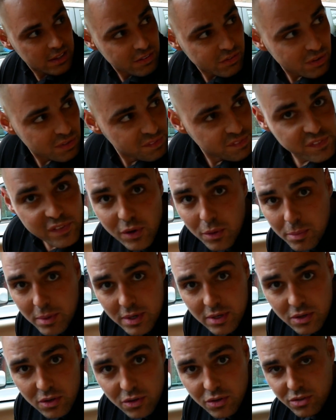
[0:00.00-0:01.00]
everyone
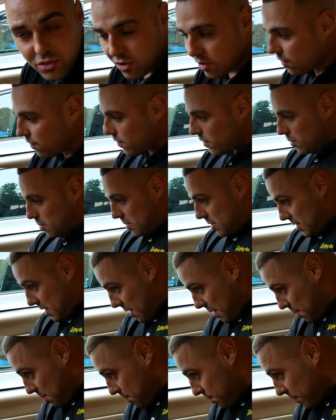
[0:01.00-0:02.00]
filming? You used to filming, yeah?